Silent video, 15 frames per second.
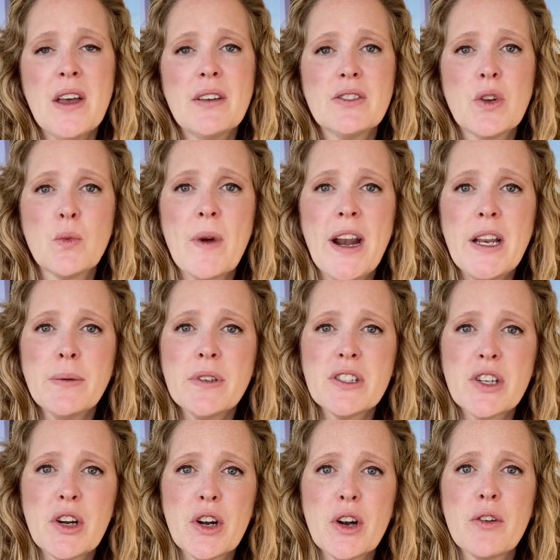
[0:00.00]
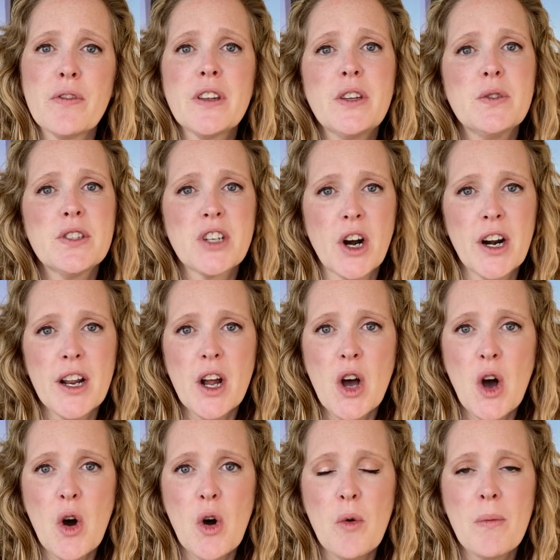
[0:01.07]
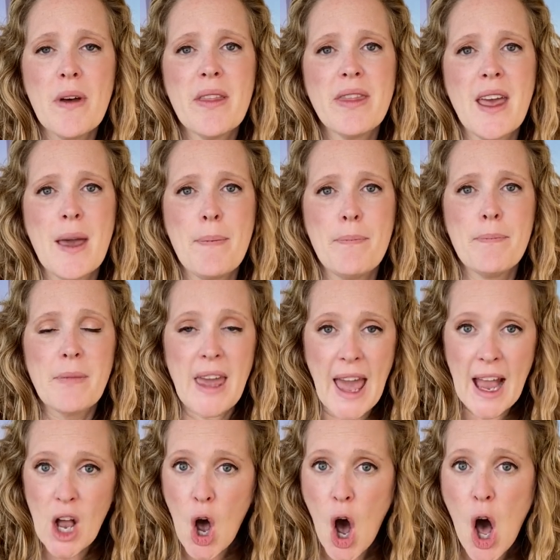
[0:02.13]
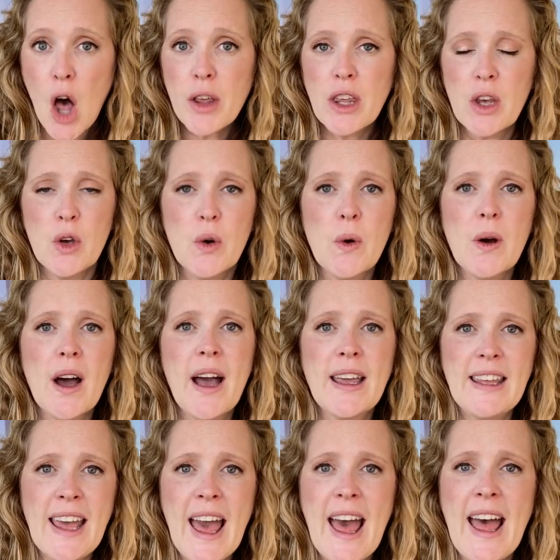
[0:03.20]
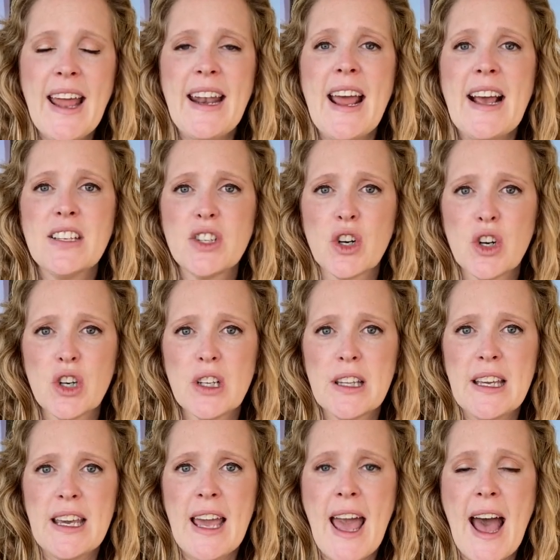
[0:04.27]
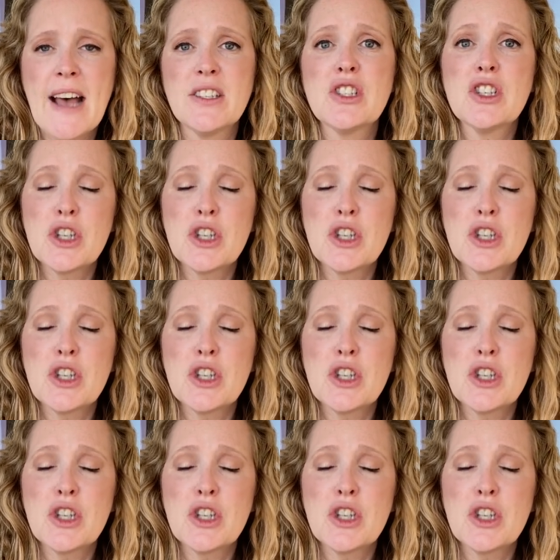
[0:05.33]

So ready reserve, you start at home. They can call you again as early as